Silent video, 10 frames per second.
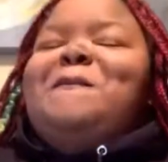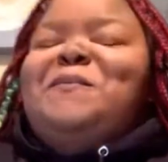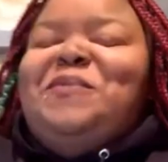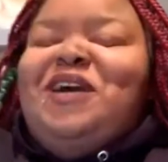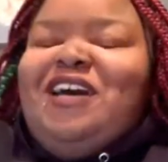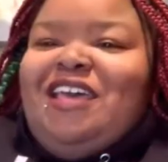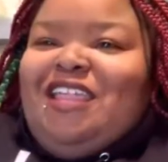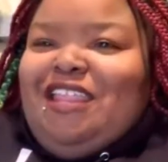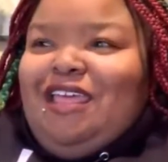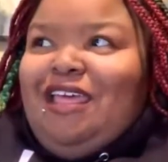But
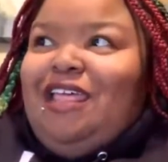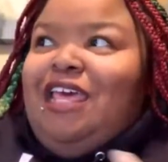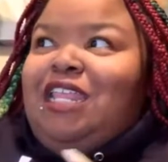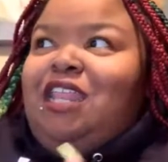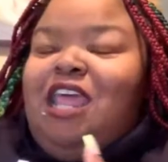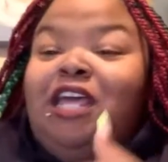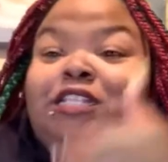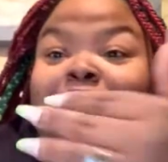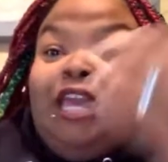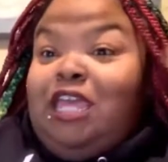that,
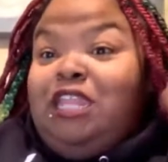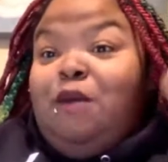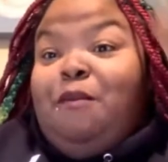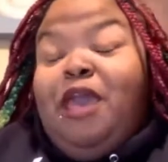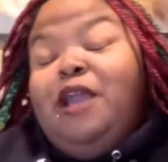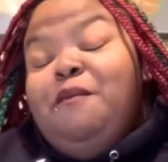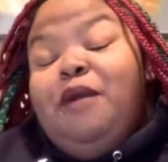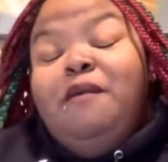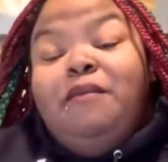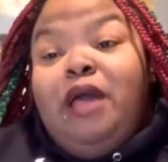like, in the back of
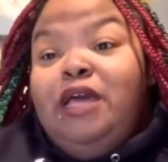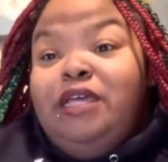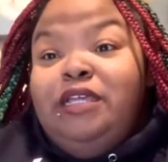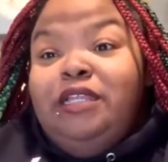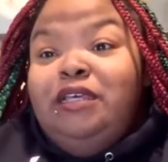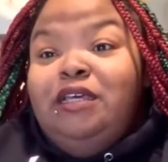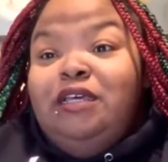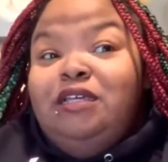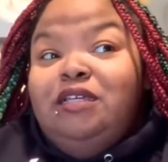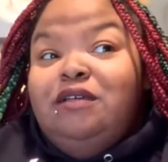my mind,
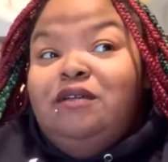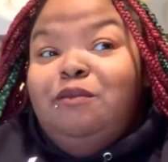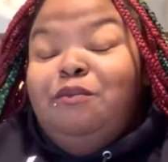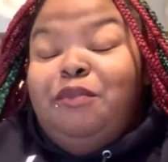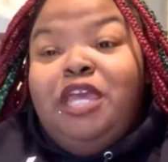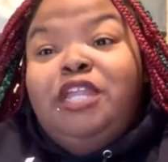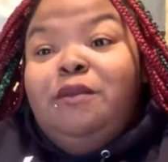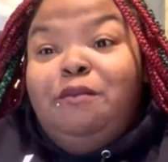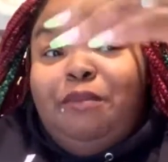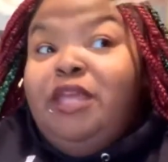
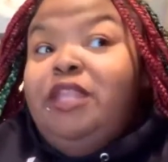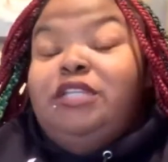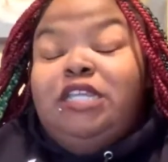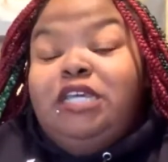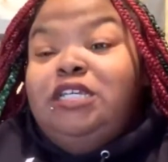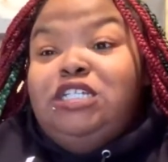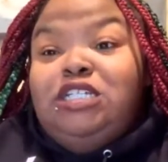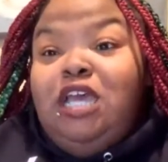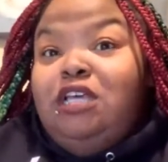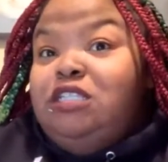being a deacon's
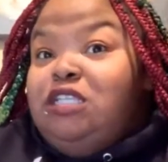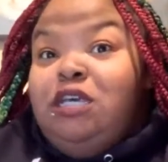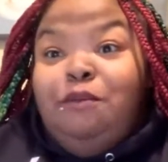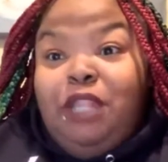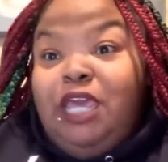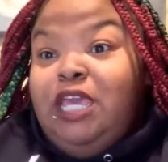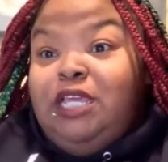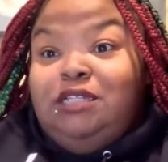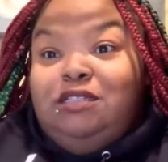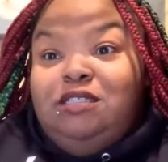child still
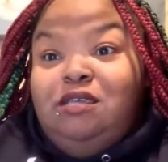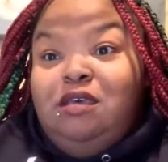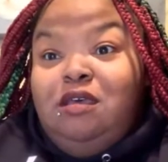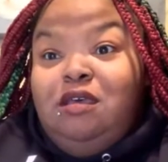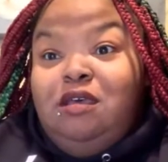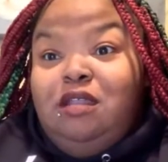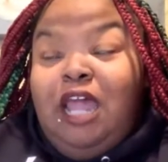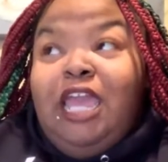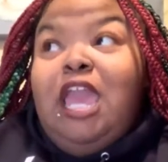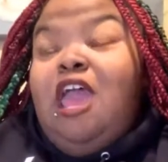plays.
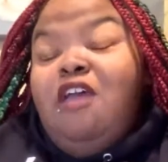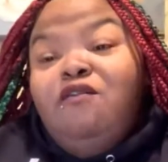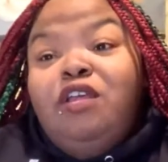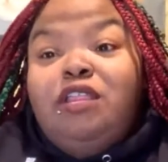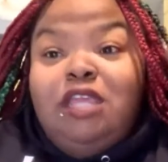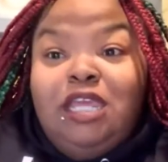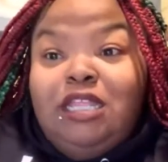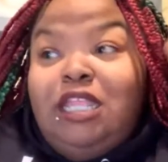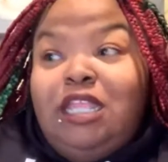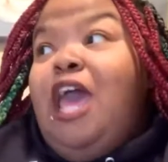Like
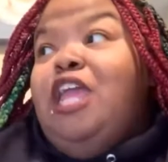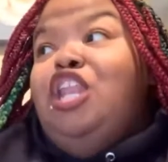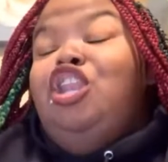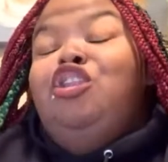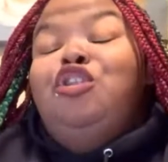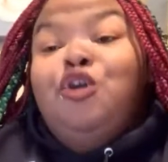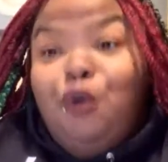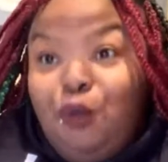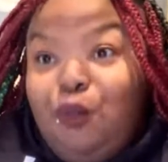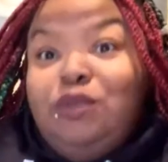everything that I
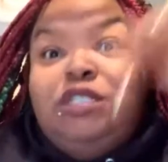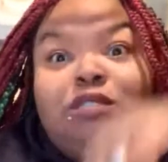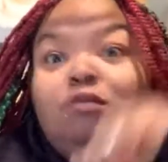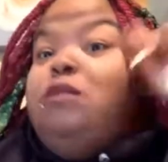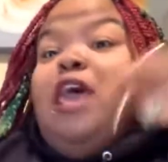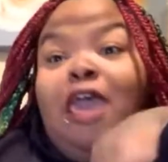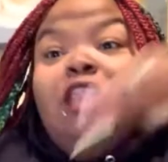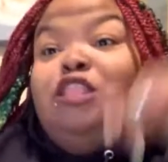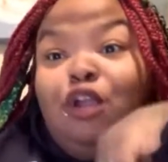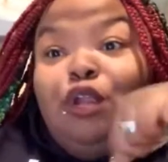do
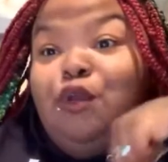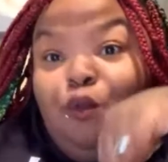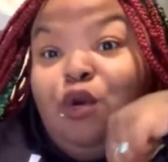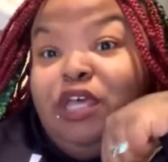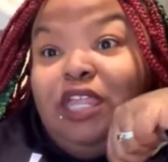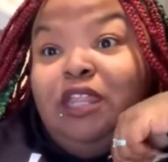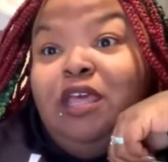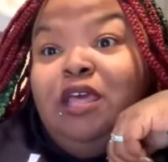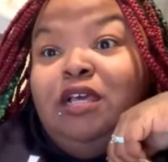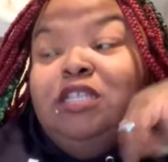at 31
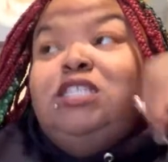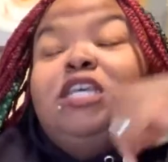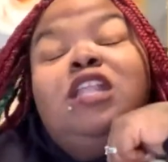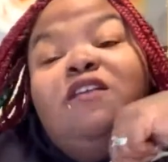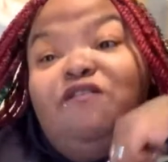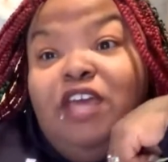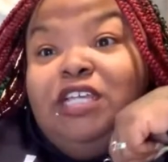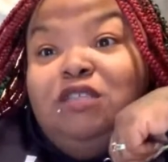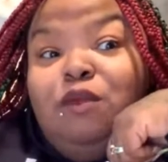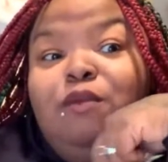still
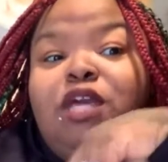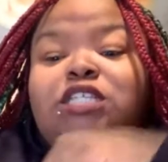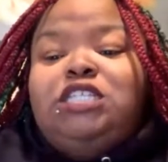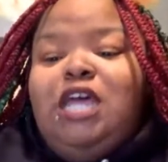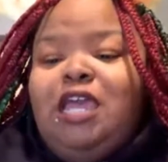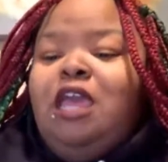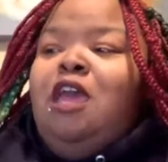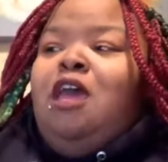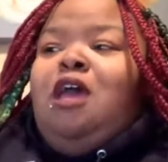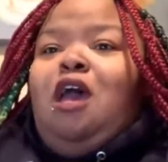affects me because it's like,
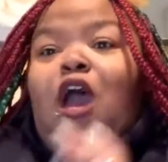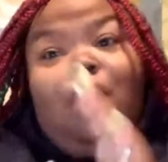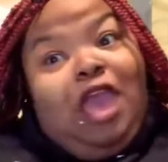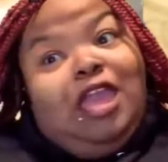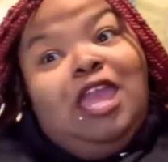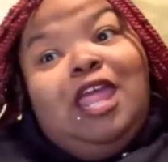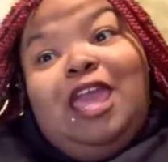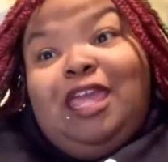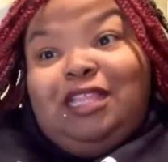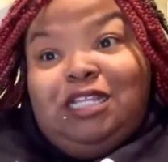okay, I can't
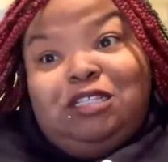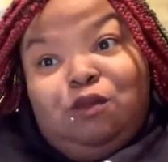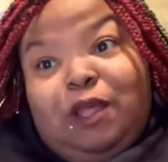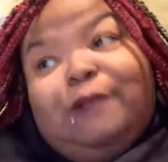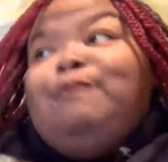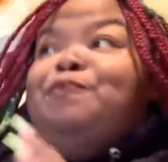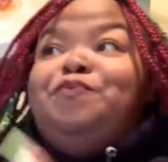act this way.